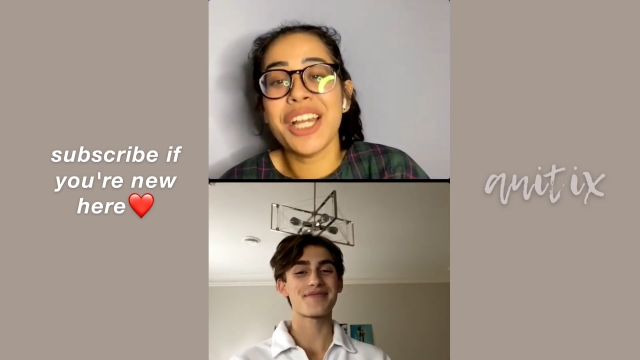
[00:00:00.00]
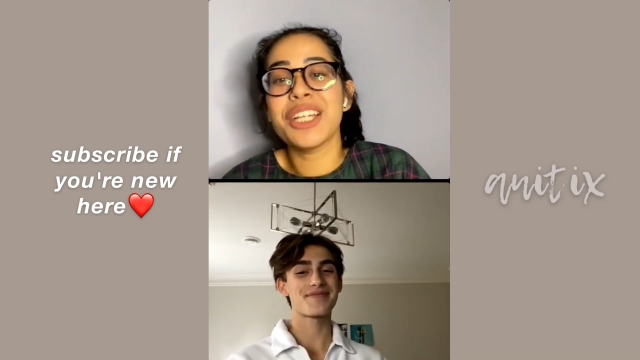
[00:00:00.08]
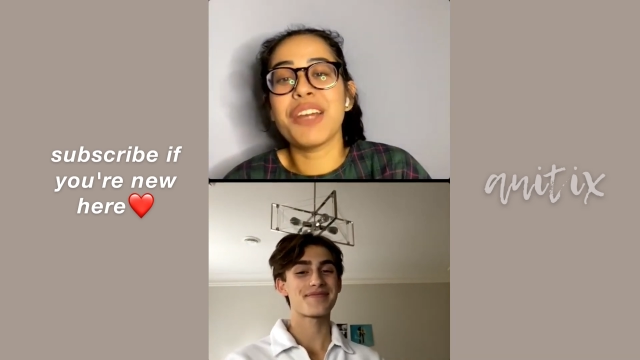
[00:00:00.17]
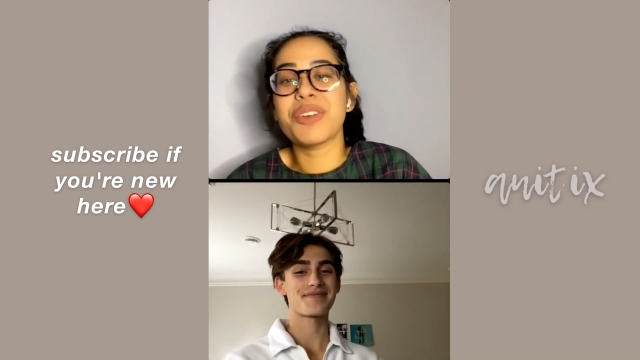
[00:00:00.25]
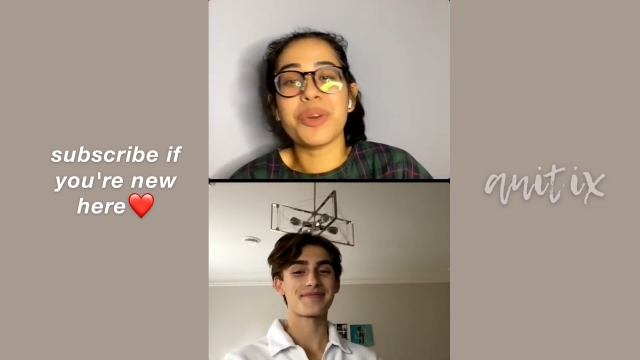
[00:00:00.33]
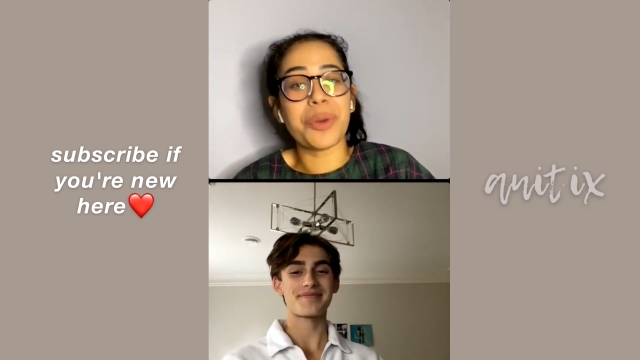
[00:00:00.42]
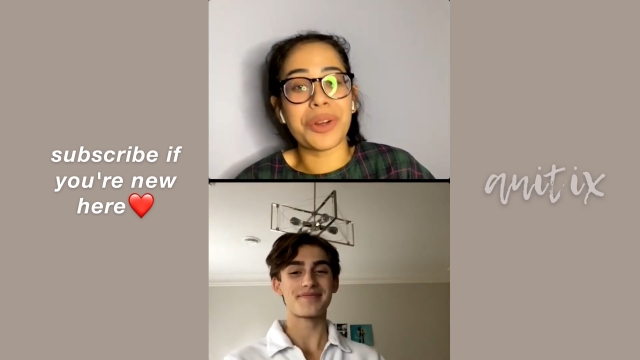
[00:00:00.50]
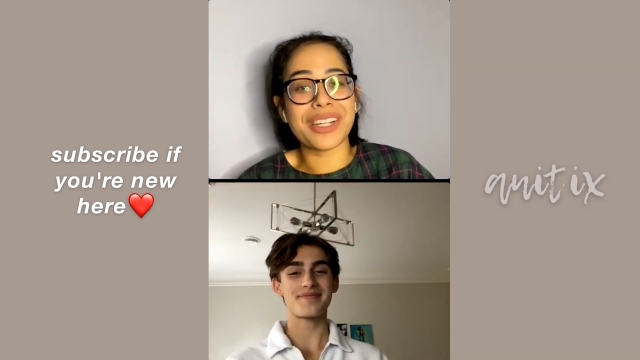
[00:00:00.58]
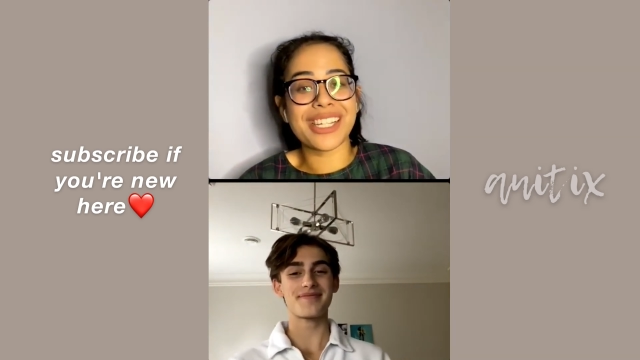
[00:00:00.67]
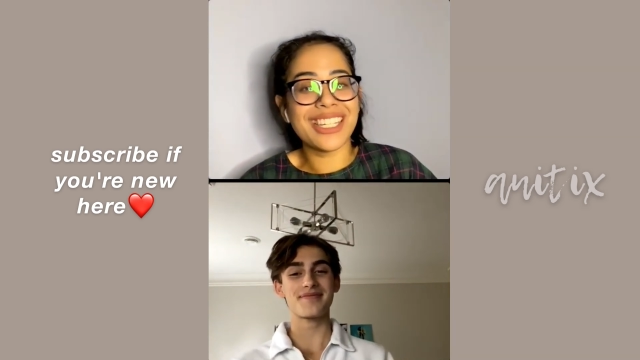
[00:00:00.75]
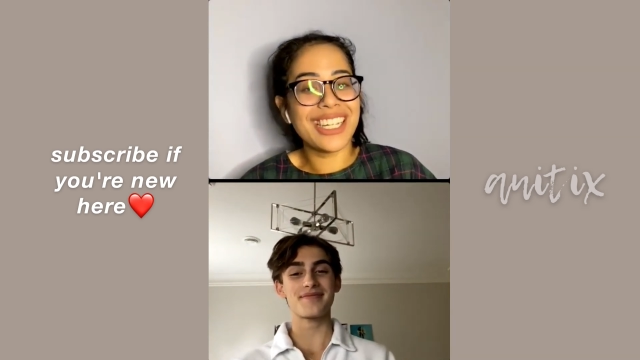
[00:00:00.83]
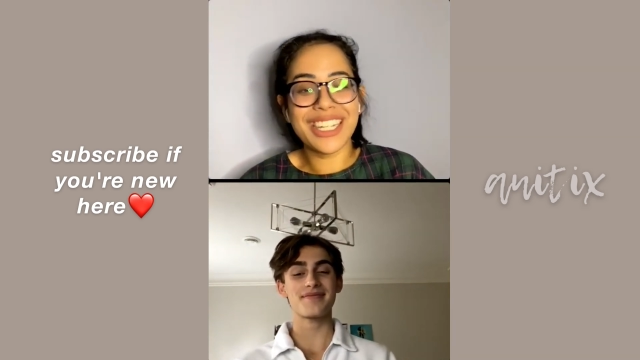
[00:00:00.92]
Speaker 1: never
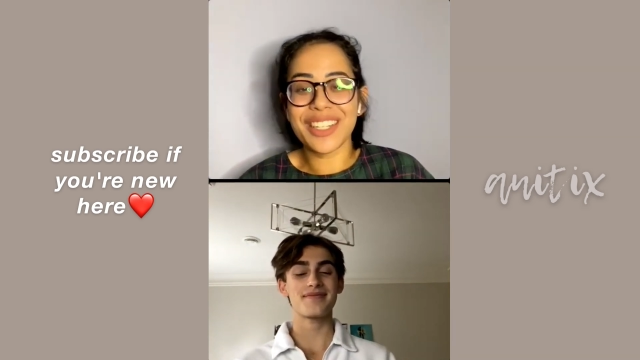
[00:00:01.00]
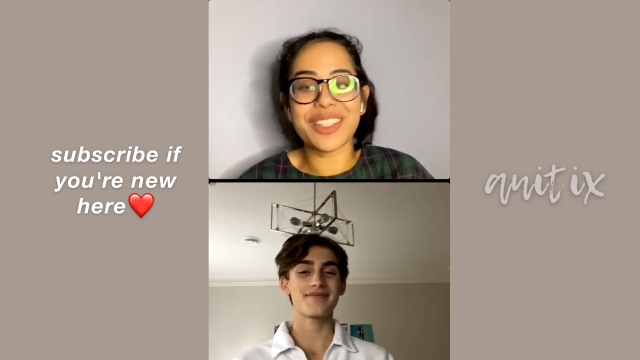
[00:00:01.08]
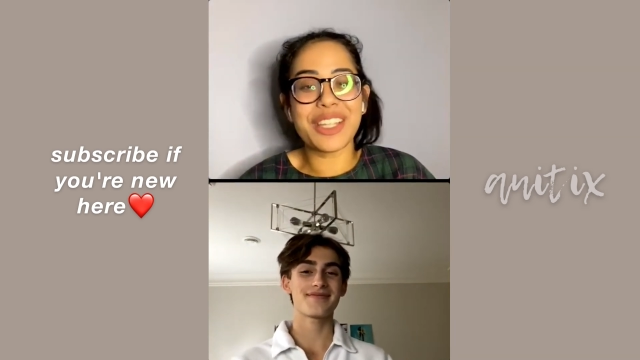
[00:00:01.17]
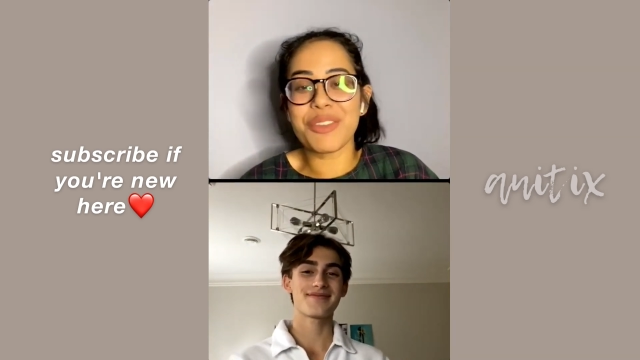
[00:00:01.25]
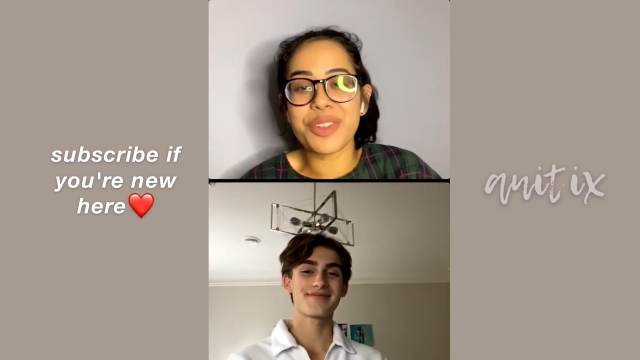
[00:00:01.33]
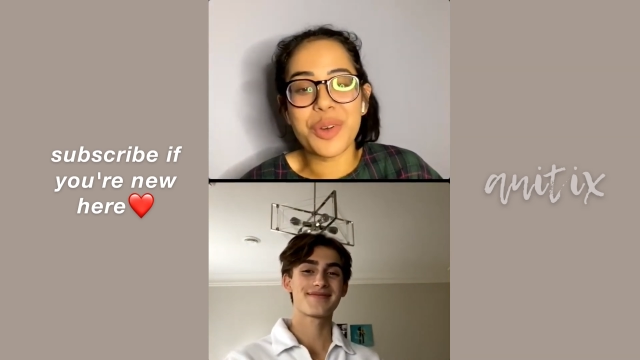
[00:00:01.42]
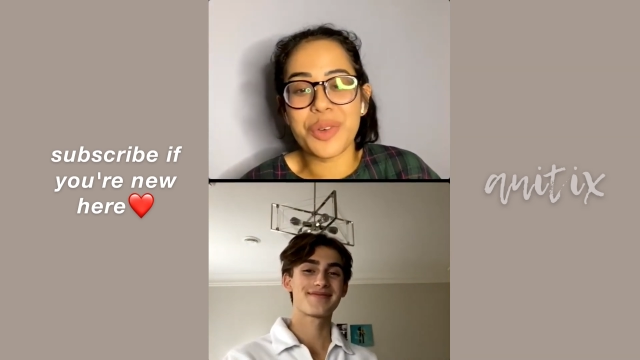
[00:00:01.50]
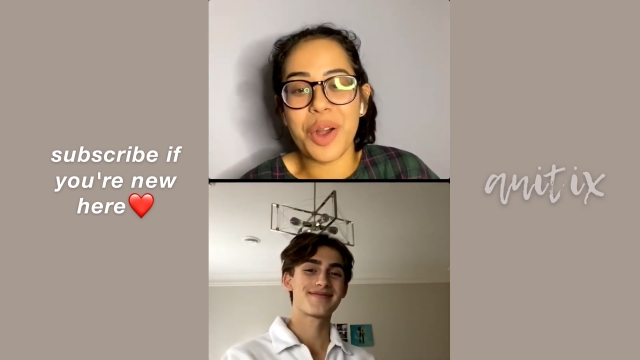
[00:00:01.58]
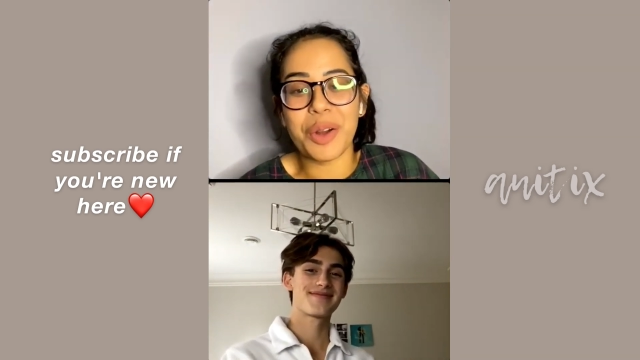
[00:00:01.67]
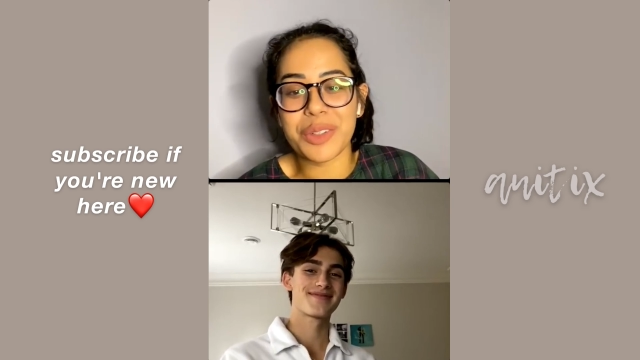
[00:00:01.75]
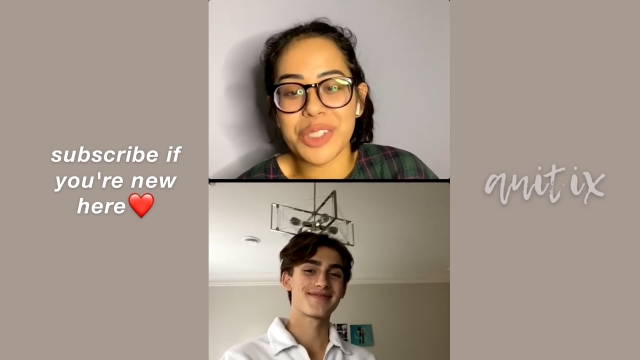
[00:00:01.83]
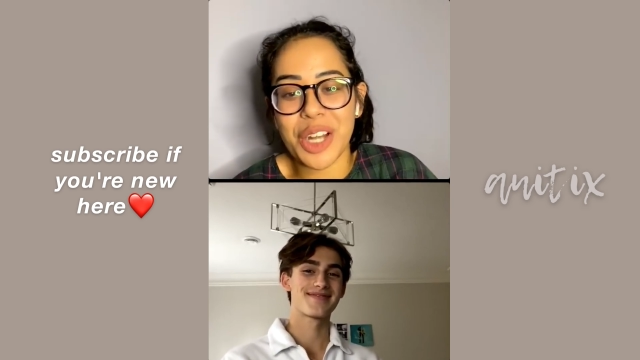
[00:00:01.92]
worry. You'll never go wrong
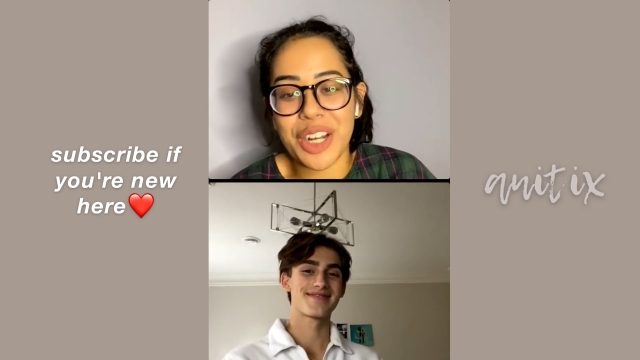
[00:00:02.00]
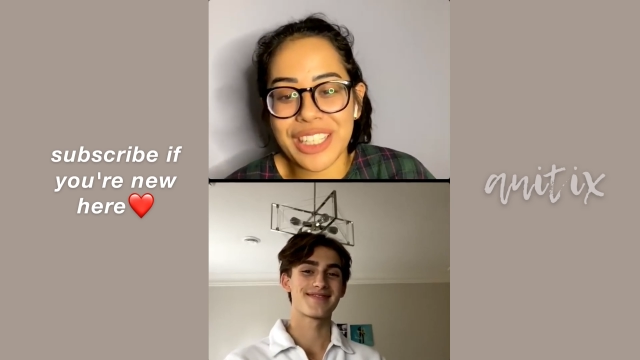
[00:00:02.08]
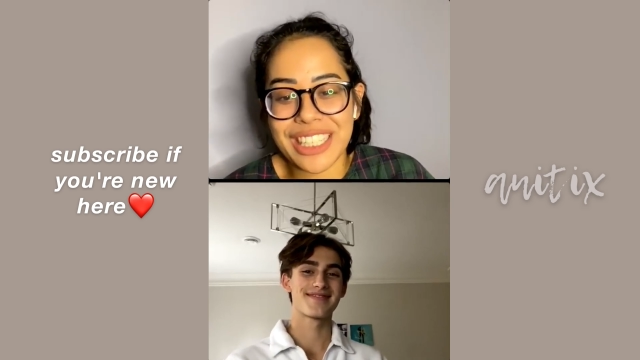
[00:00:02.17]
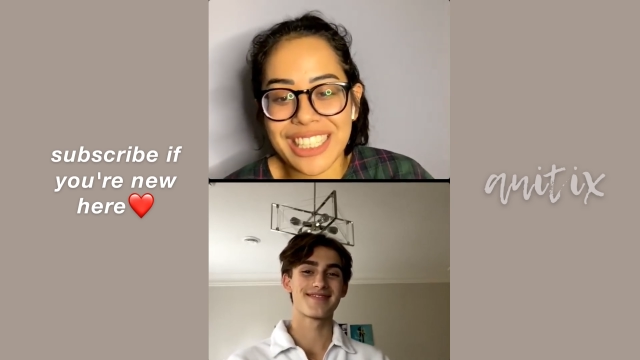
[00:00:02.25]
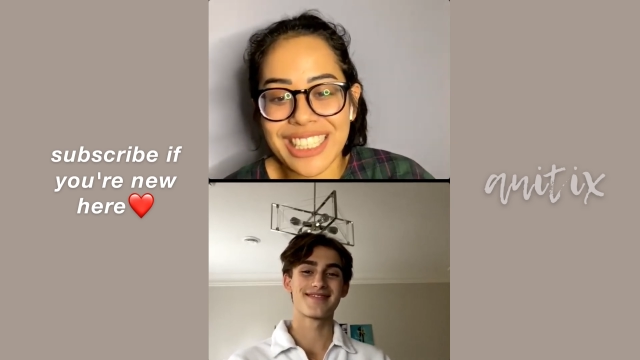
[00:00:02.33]
with chocolate.